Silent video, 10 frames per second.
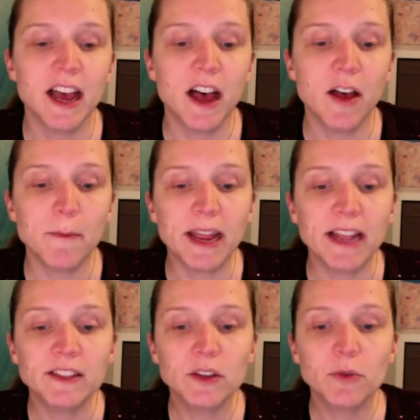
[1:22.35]

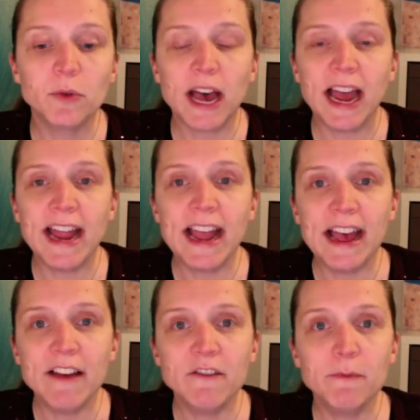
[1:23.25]
And so I
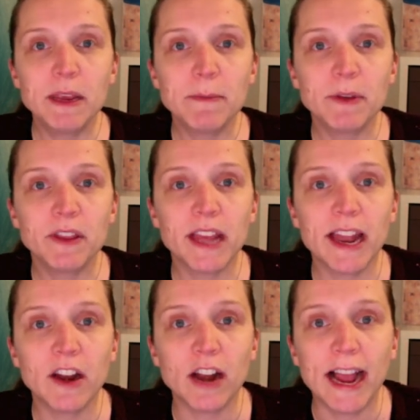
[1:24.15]
have people that
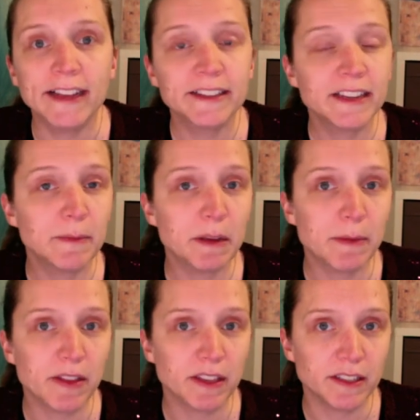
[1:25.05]
are asking me
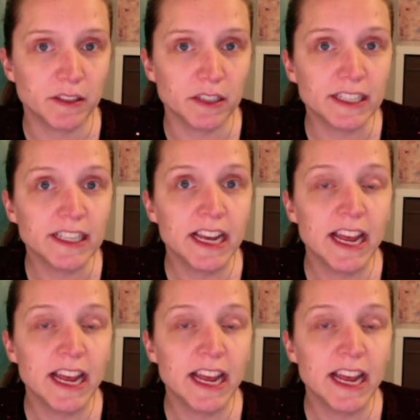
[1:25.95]
about this series